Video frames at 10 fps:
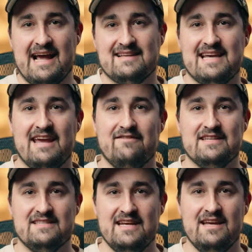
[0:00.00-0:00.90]

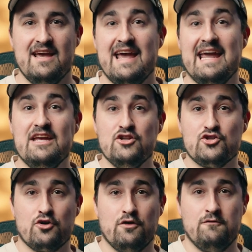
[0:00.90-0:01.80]
XAVC,
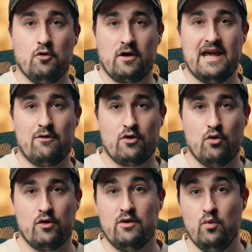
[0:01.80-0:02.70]
internal 4K
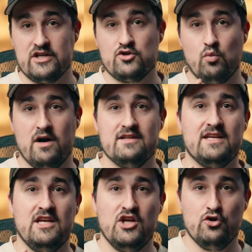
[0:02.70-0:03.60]
recording, which was
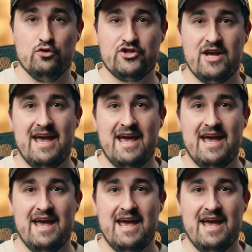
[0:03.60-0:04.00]
huge,